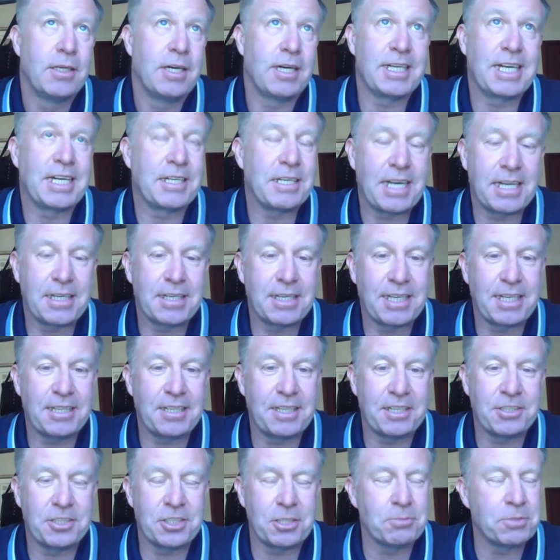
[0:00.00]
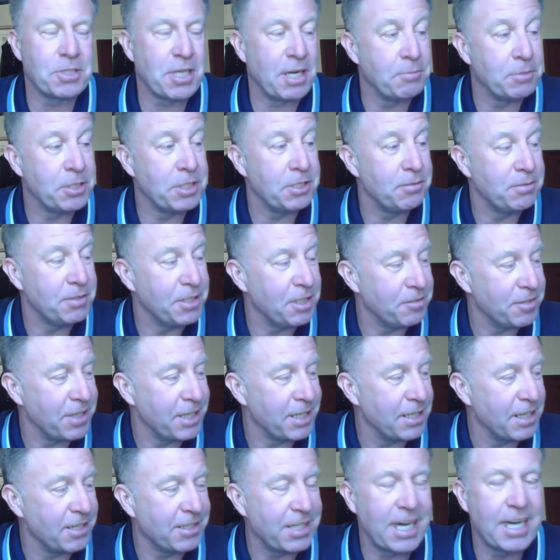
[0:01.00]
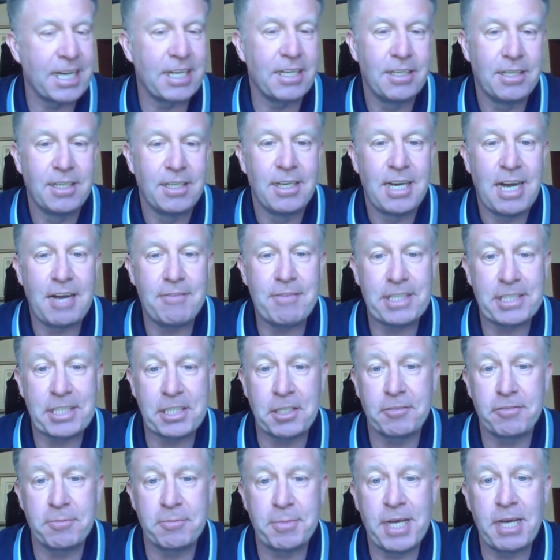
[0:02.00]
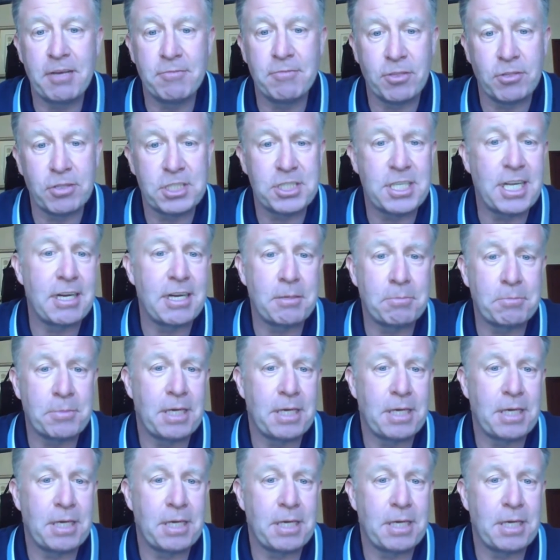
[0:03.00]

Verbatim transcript: And and sometimes you think, okay, I've had enough of my own voice now.